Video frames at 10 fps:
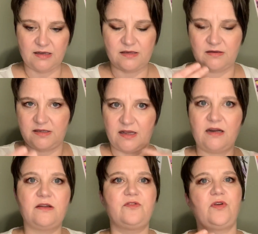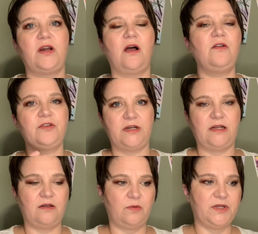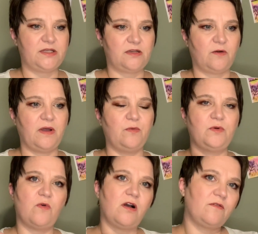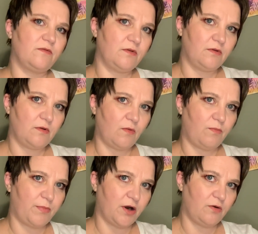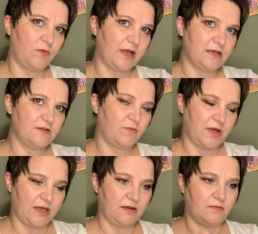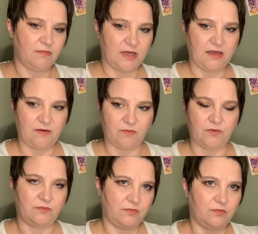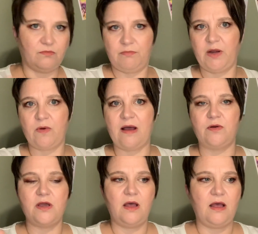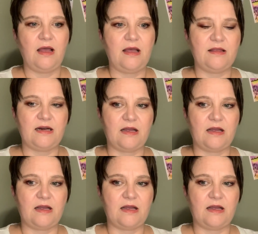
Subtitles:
decided to try to alternate a little bit. So I would walk part ways of my route, and then I'd